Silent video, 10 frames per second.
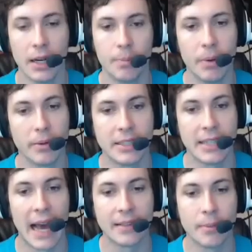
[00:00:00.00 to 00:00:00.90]
with a
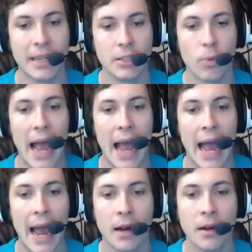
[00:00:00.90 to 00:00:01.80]
dad that made you
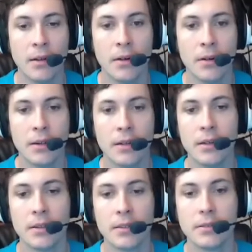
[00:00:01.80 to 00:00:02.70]
wah.
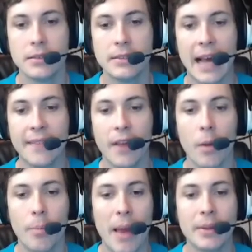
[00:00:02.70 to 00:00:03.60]
Dad,
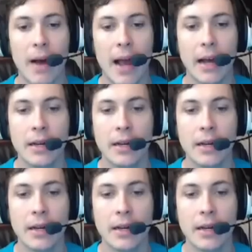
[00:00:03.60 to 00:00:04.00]
all babies wah.